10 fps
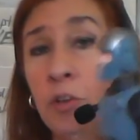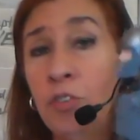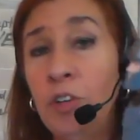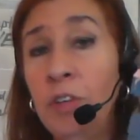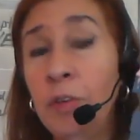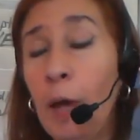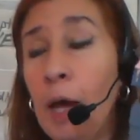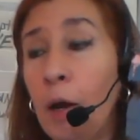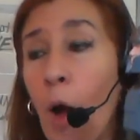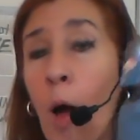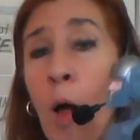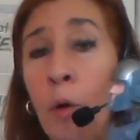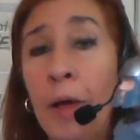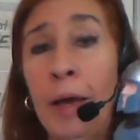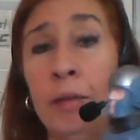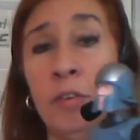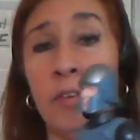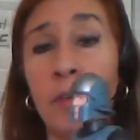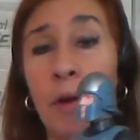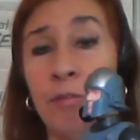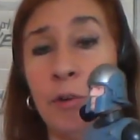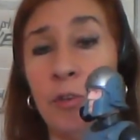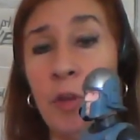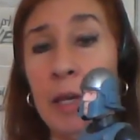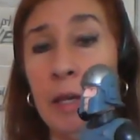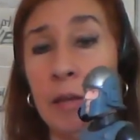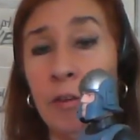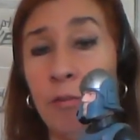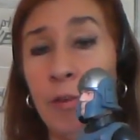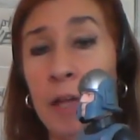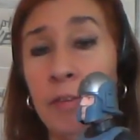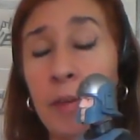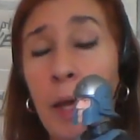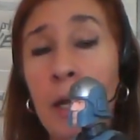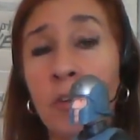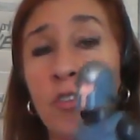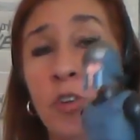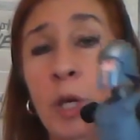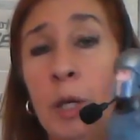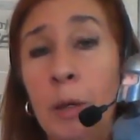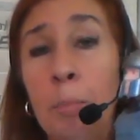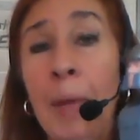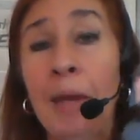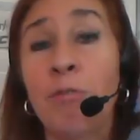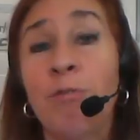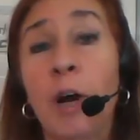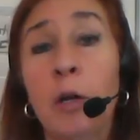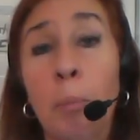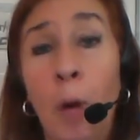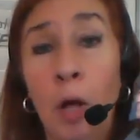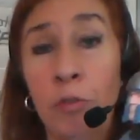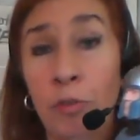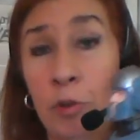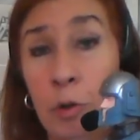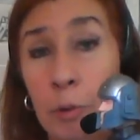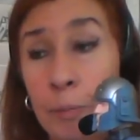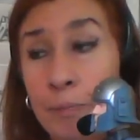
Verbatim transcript: She's got all kinds of stuff for psychic defense, and she can make fireballs too.